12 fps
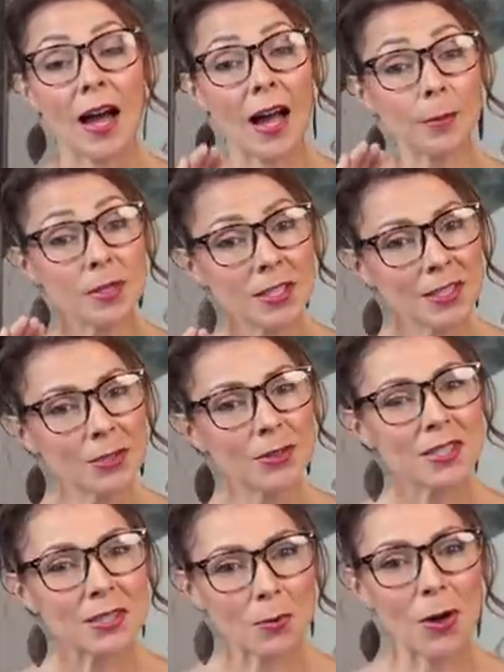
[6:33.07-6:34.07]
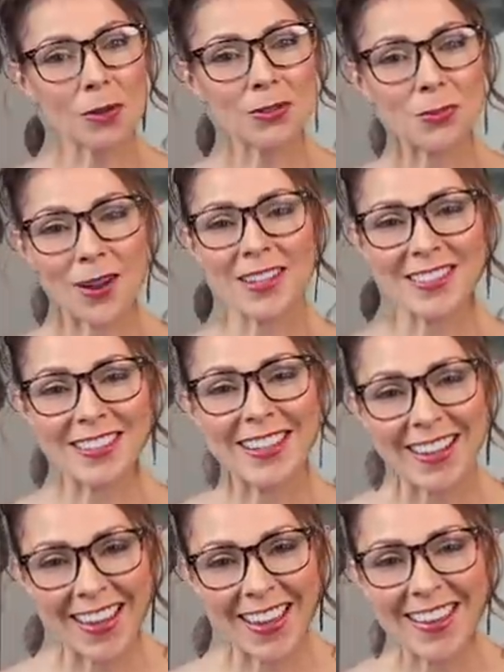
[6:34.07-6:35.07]
I'm just gonna do a small swatch
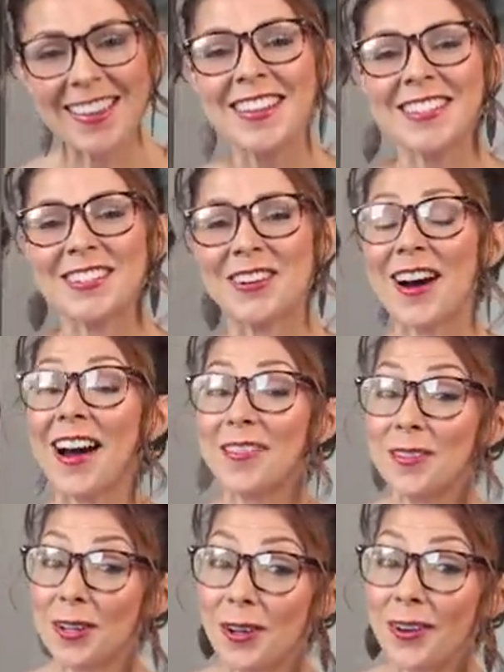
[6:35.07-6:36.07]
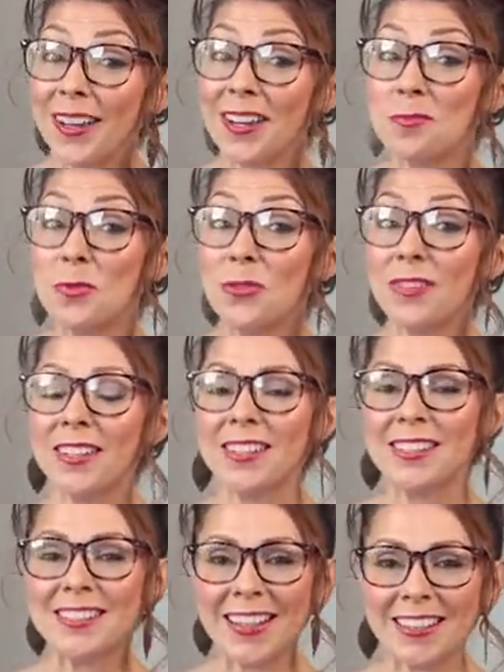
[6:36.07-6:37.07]
today, so I'm gonna go ahead and move
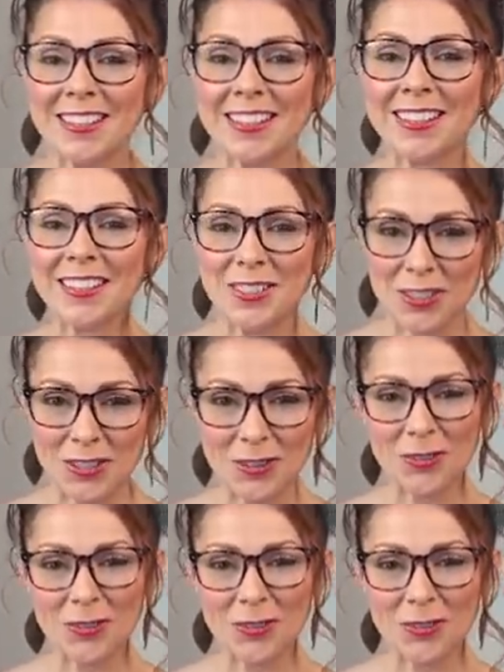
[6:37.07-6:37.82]
into section two.